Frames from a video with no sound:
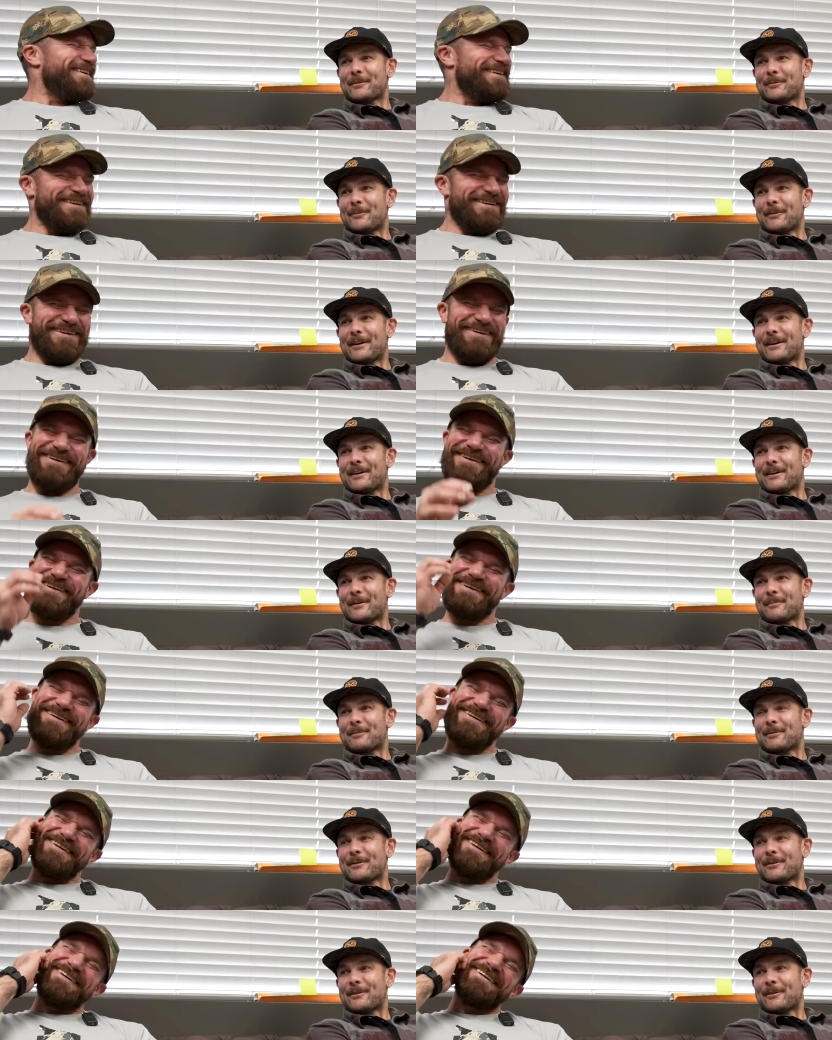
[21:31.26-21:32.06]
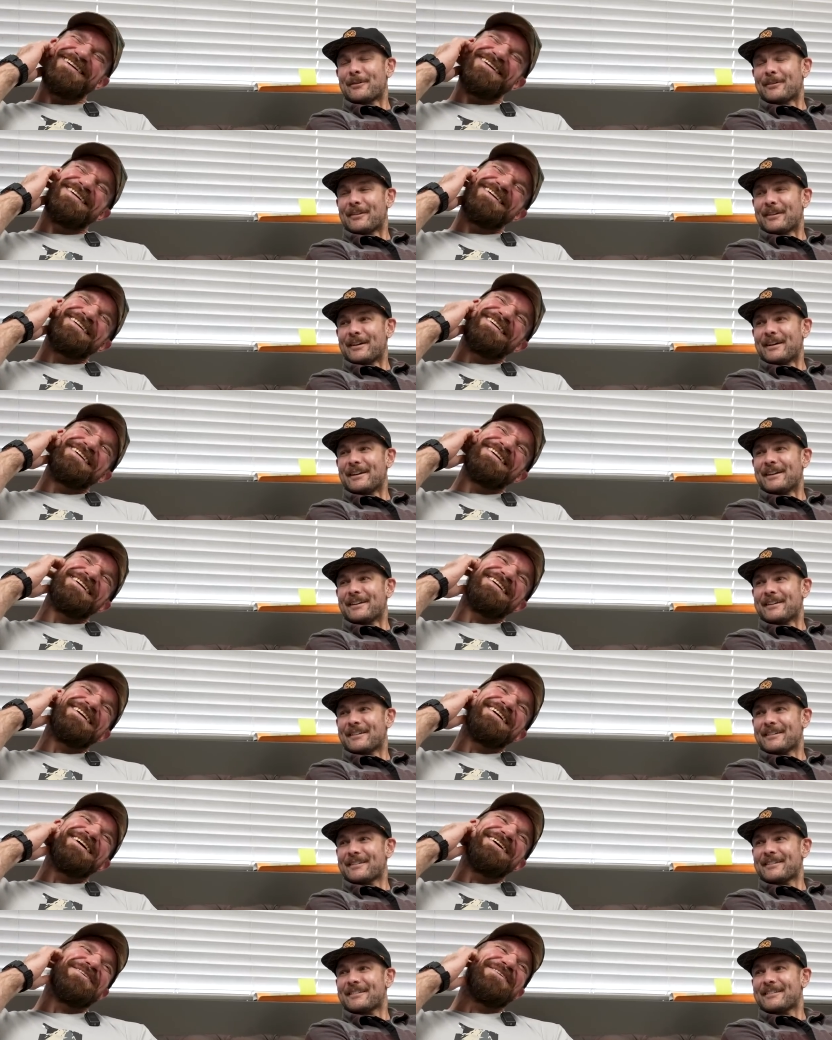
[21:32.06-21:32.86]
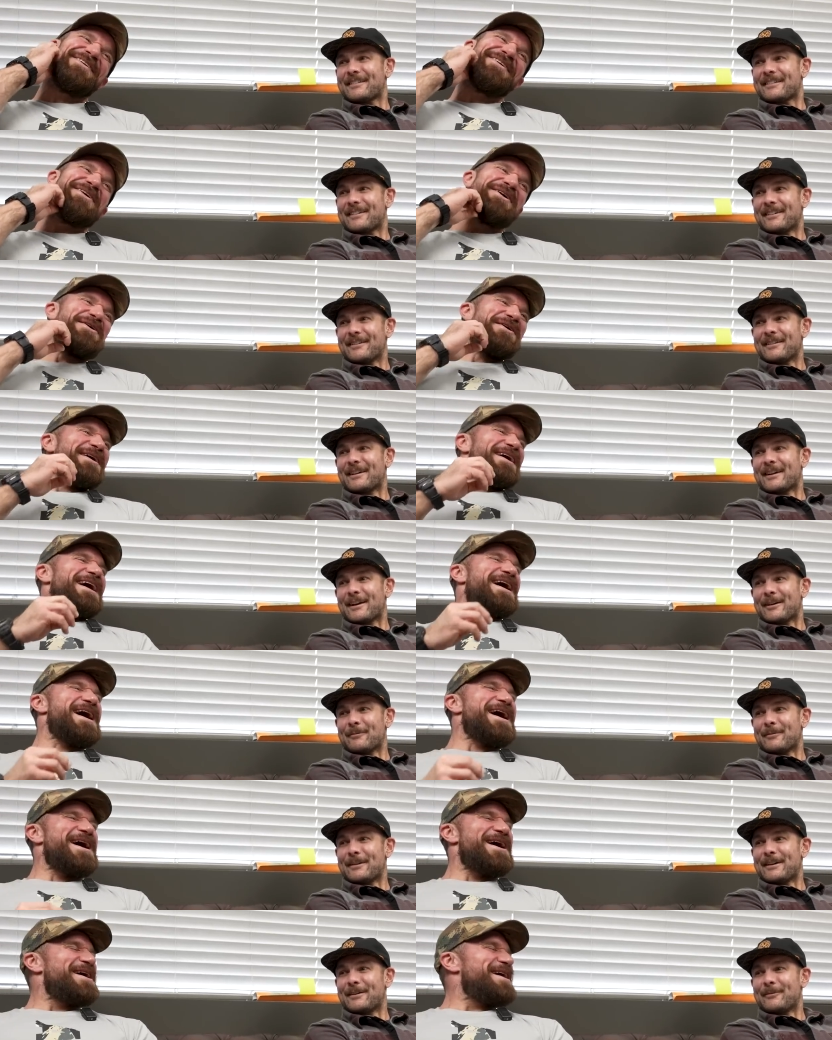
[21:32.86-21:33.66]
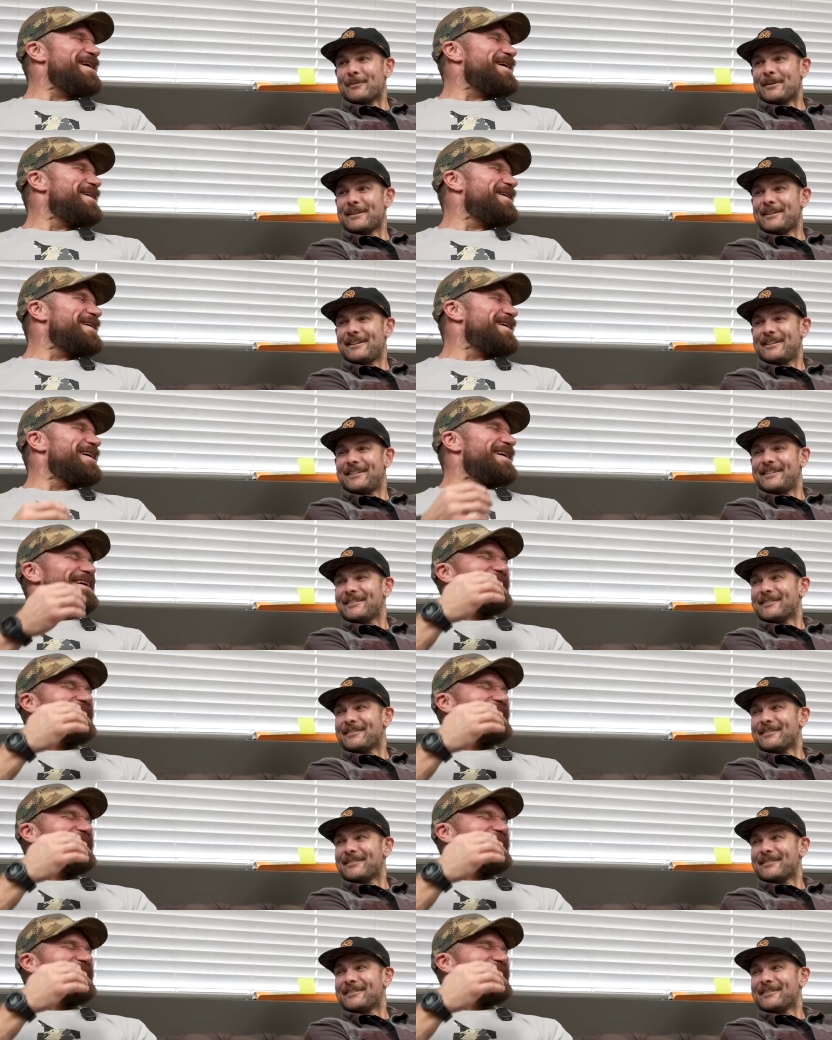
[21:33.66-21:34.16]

Speaker 1: the wake up call. Like, okay, we we need